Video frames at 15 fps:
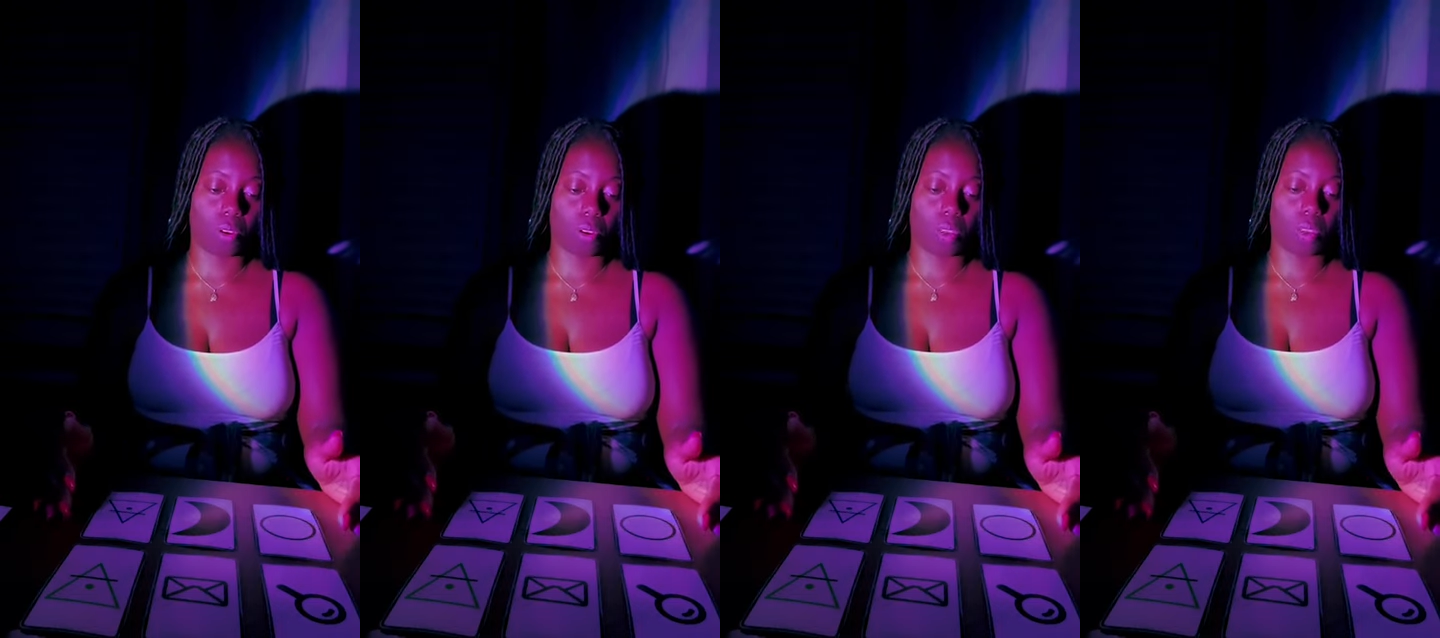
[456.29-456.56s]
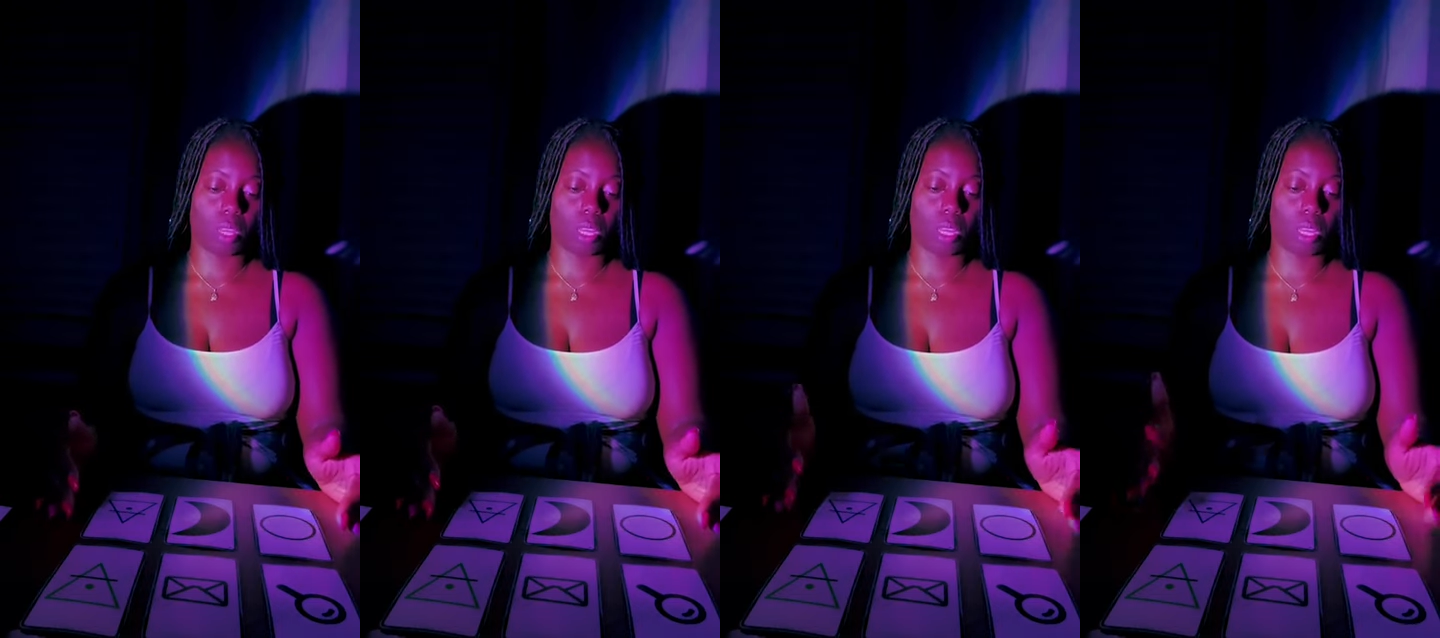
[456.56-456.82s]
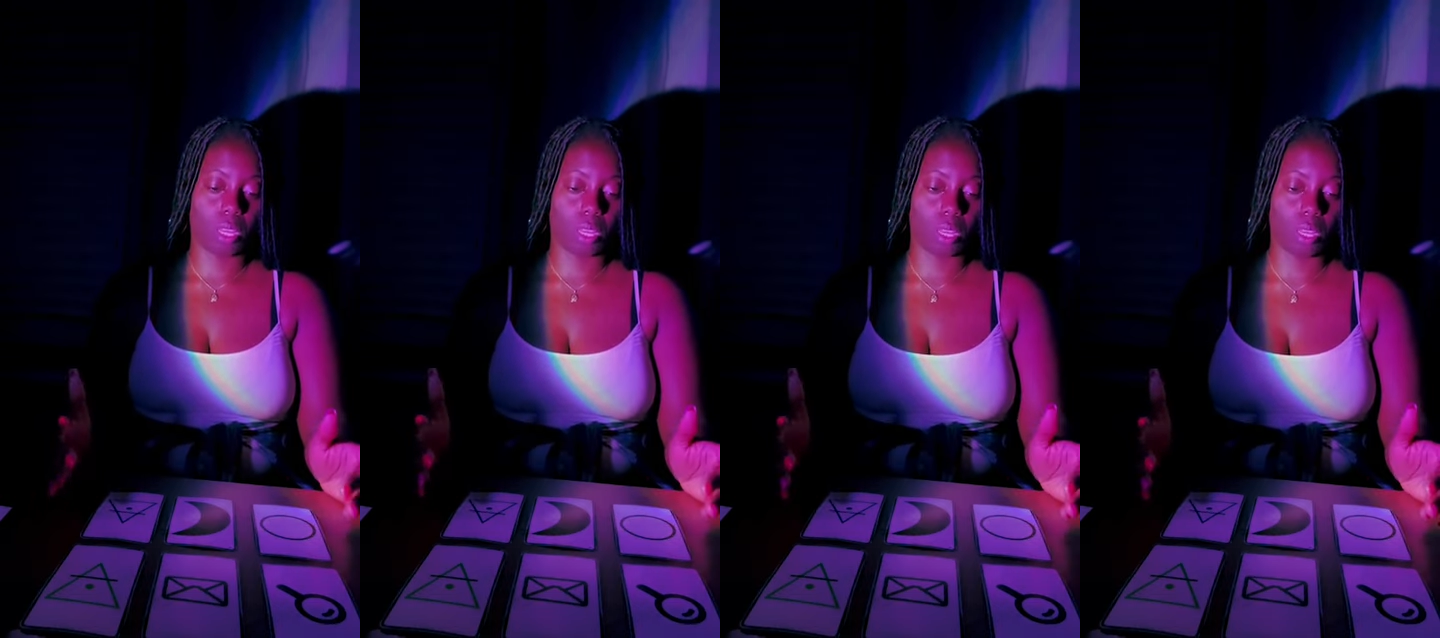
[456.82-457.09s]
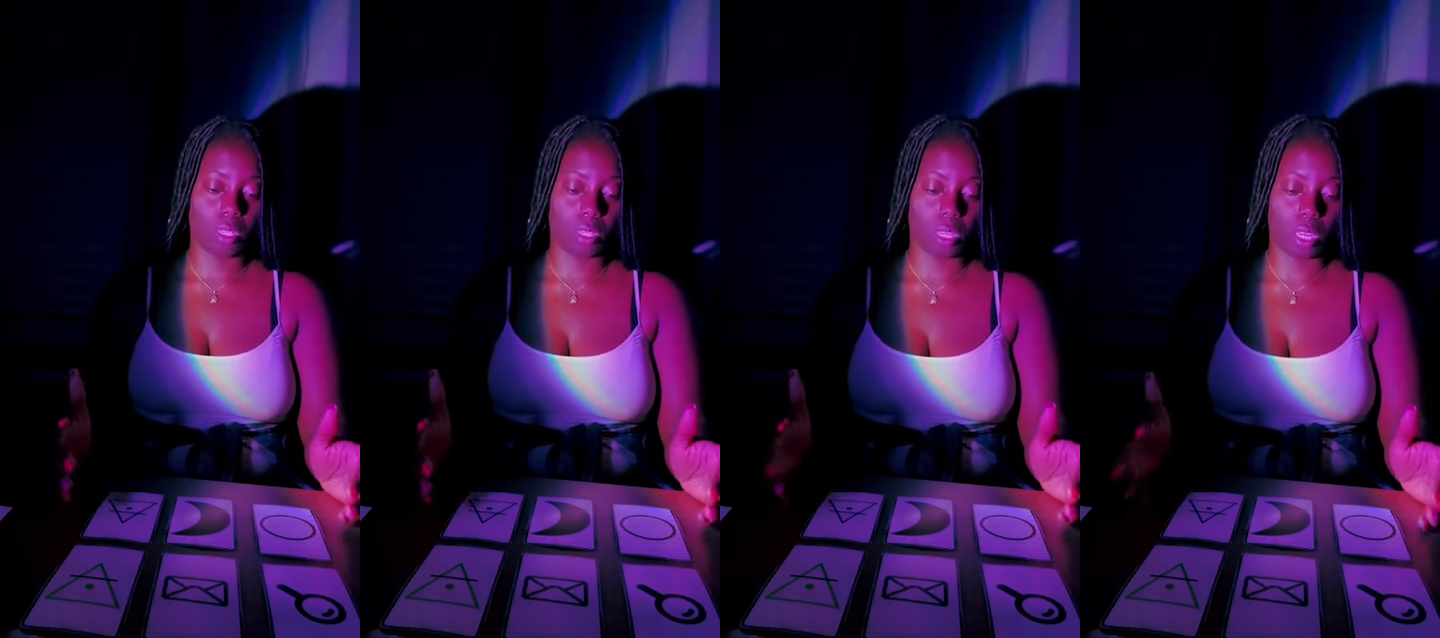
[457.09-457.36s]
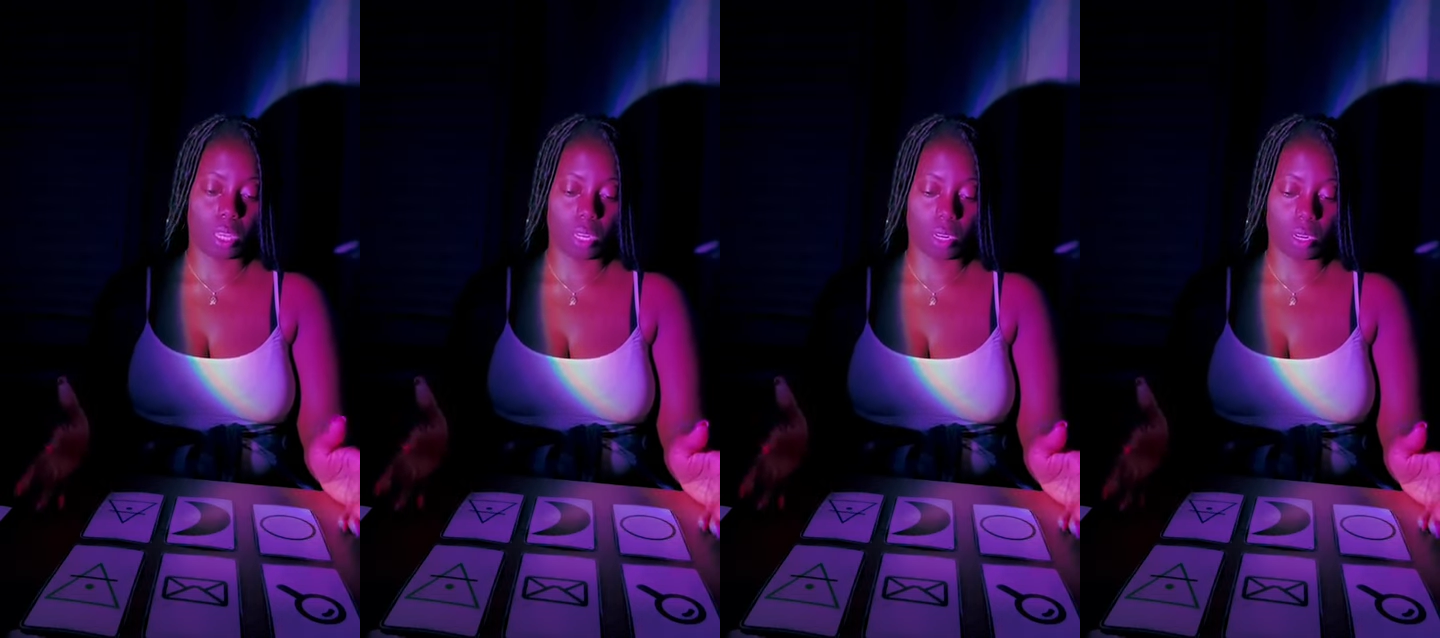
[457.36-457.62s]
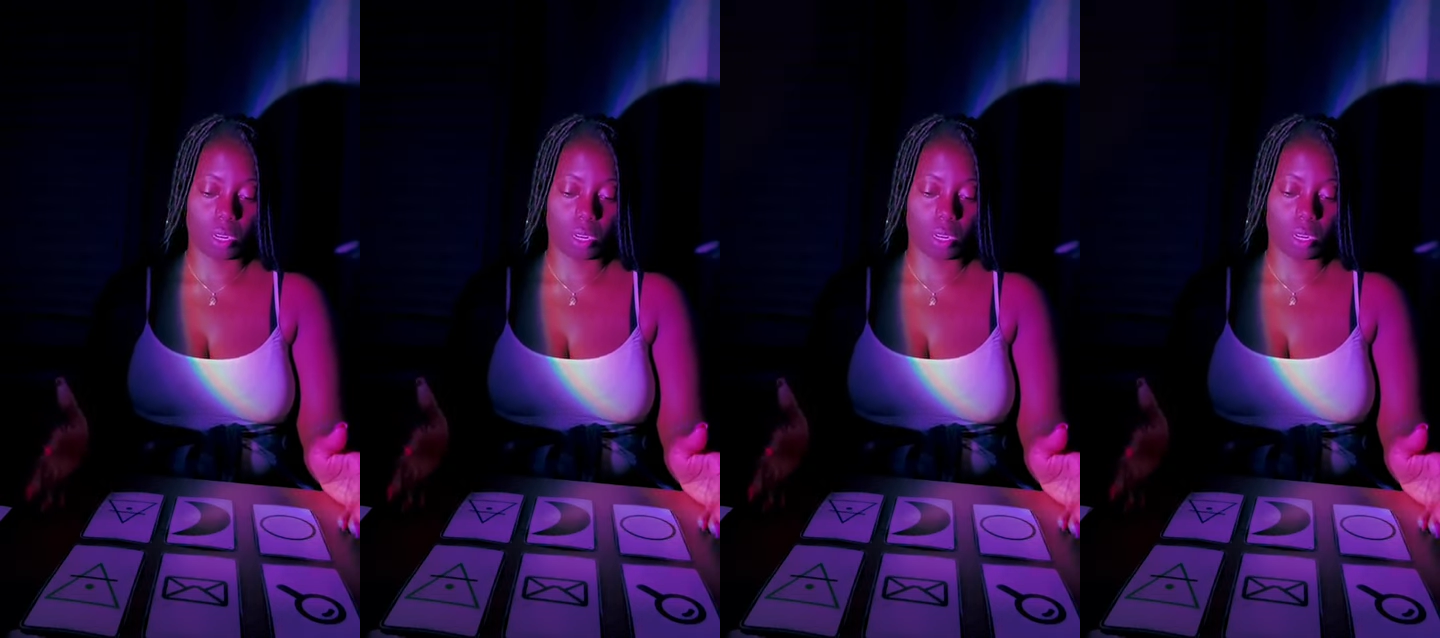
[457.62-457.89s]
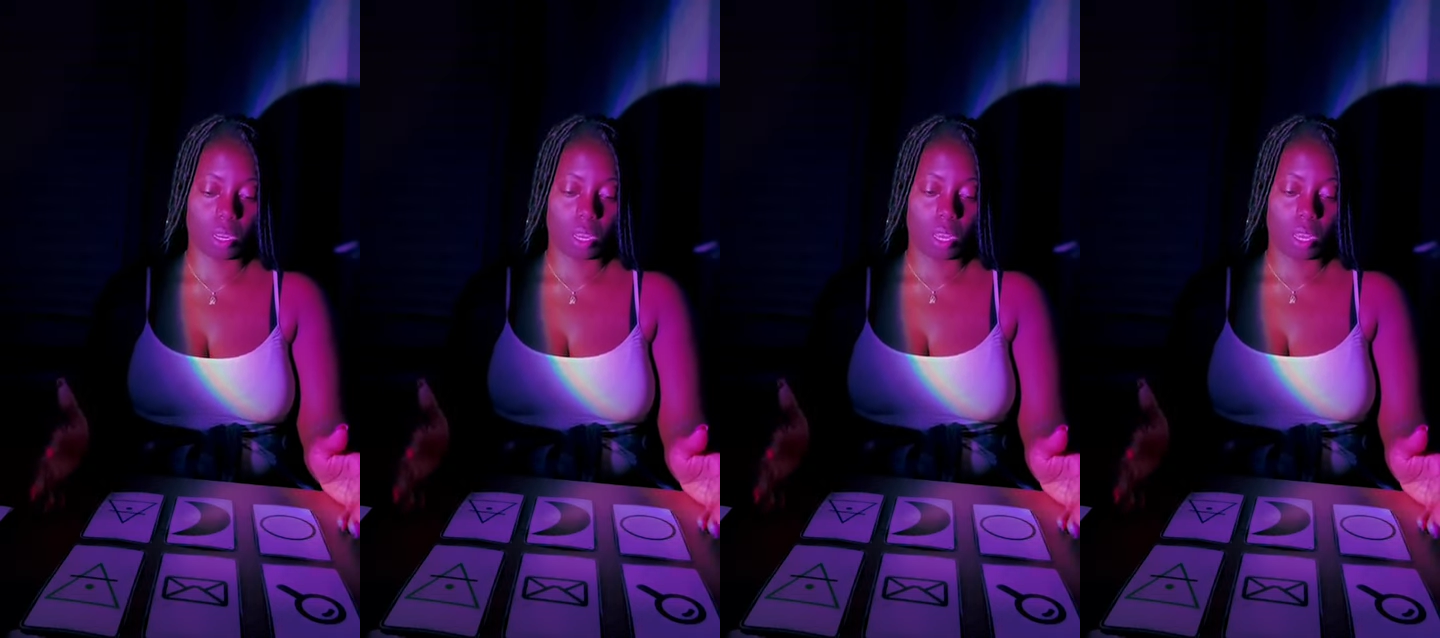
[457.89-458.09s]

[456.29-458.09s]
on that is hidden.